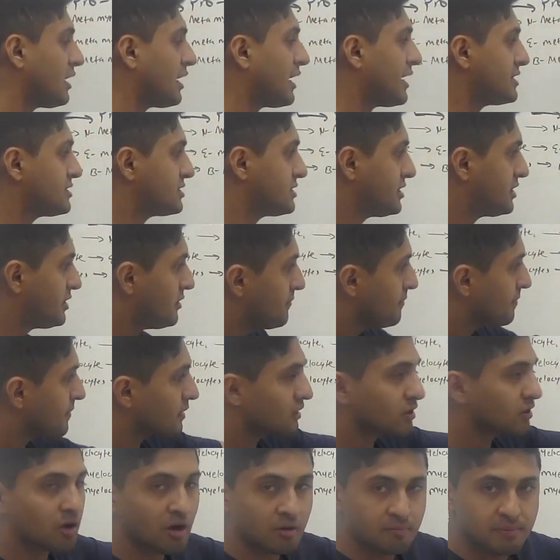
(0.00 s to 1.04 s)
IZ
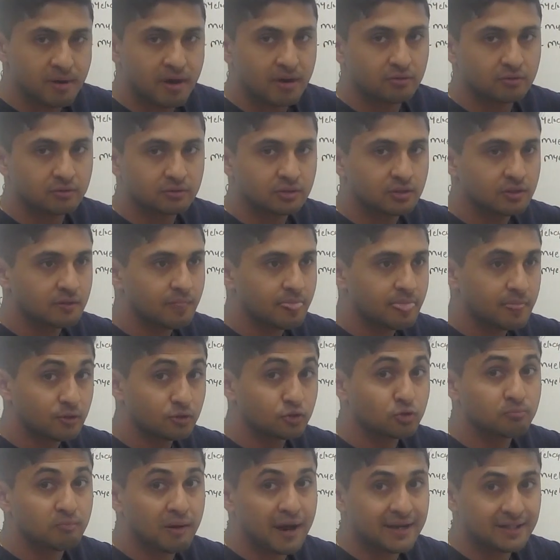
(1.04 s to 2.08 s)
compound
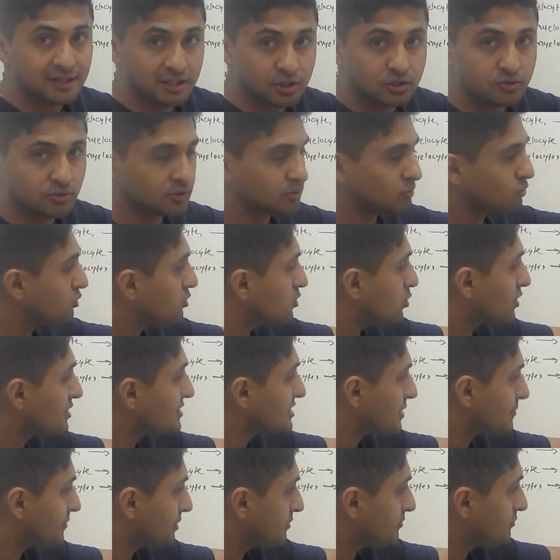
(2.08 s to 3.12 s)
to bind into it. What does
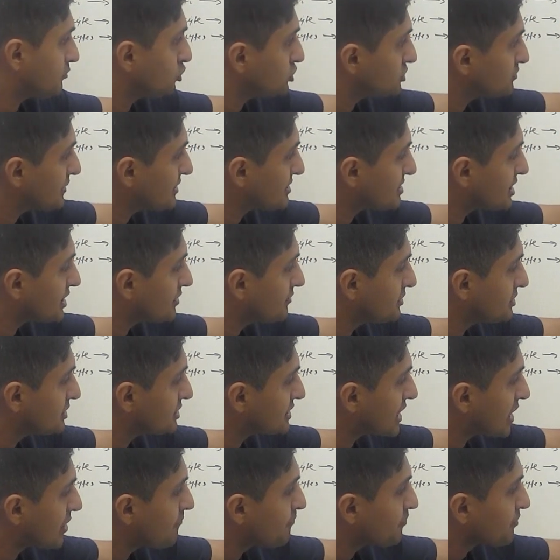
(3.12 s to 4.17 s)
that mean? Which basically means is
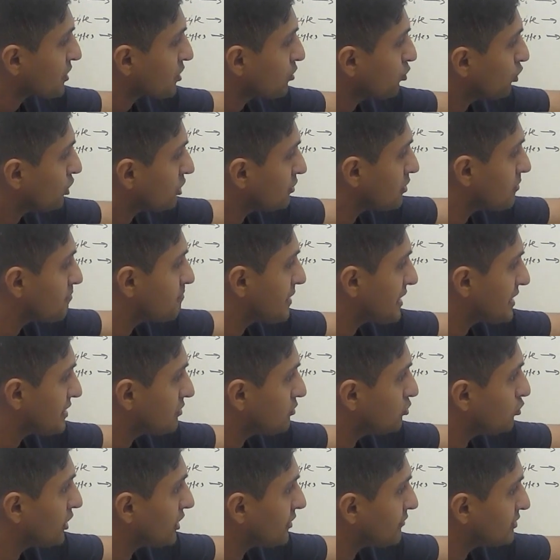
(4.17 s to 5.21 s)
that
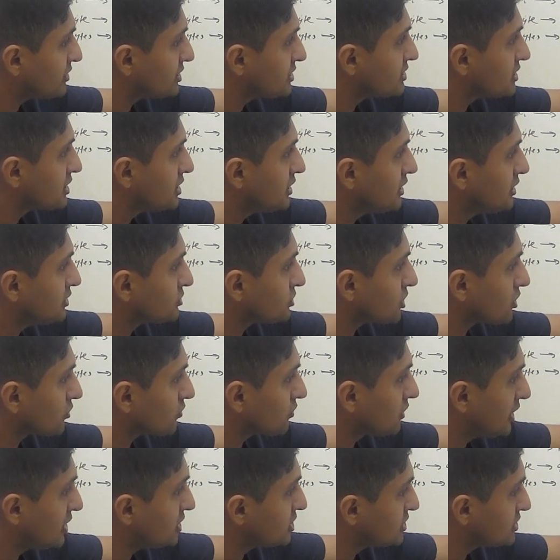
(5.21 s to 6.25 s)
whenever this in
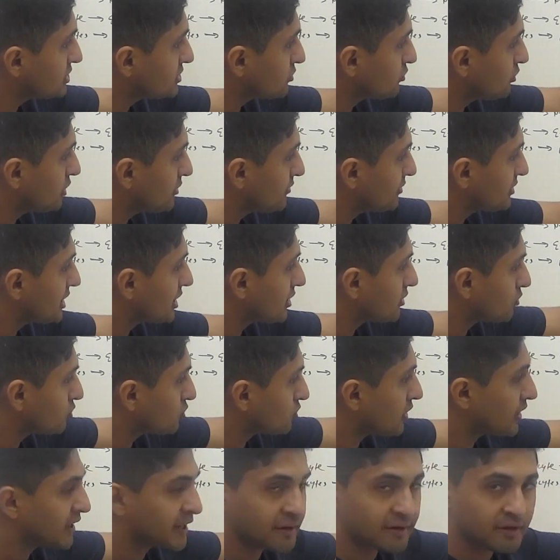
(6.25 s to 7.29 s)
circulations, whenever they're
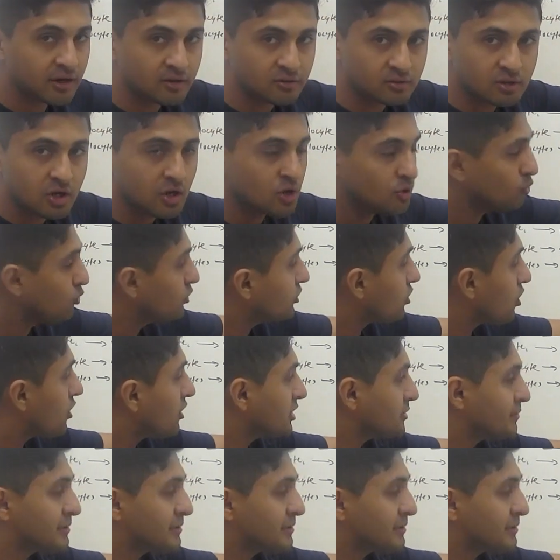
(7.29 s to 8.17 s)
running around, we call